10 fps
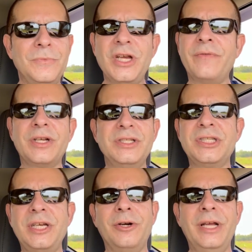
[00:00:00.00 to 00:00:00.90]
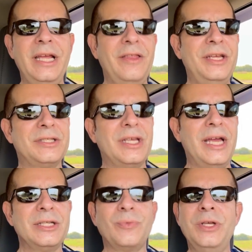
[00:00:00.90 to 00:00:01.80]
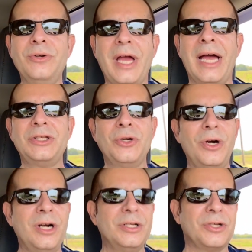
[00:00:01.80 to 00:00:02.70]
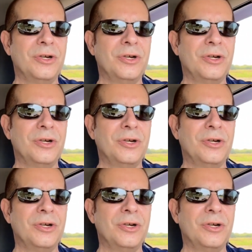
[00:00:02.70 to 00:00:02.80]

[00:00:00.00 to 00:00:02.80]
You ever consider any of these things when you got yours?